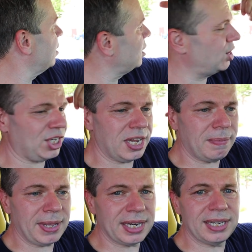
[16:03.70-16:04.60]
of the
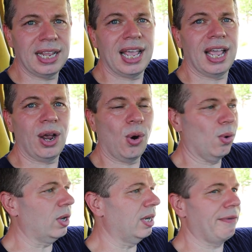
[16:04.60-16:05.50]
gym and
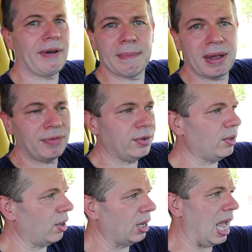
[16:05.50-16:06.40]
or if I'm
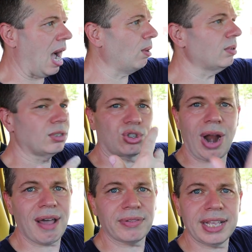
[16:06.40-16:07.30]
ever out
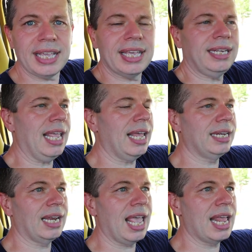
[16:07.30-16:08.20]
traveling and
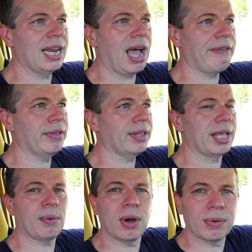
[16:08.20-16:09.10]
and and I feel
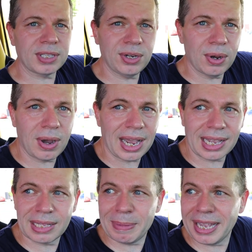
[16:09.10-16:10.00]
like, well, you know, I,
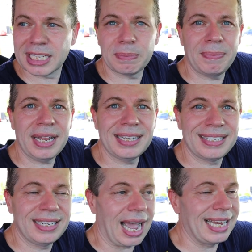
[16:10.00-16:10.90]
man, it's been a
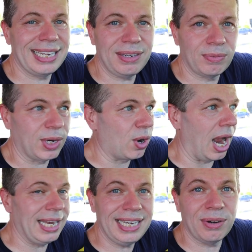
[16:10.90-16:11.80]
I didn't rec-
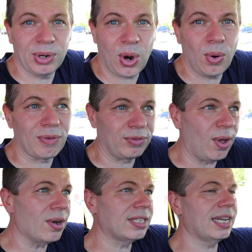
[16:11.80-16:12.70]
I need to record a
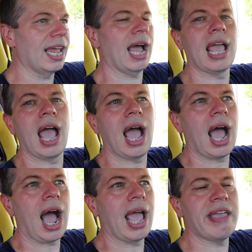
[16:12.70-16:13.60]
vlog today.
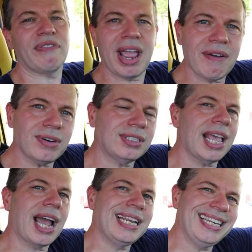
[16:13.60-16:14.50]
If I ever
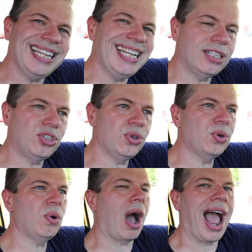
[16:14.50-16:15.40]
say I need
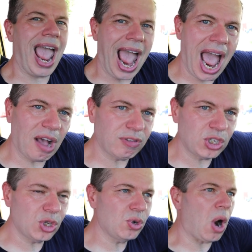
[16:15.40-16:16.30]
to, I have
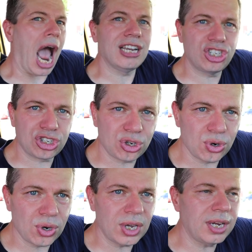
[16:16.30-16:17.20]
to, I
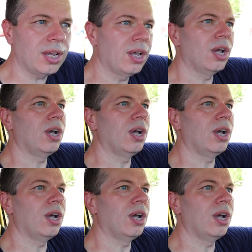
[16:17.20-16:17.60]
should,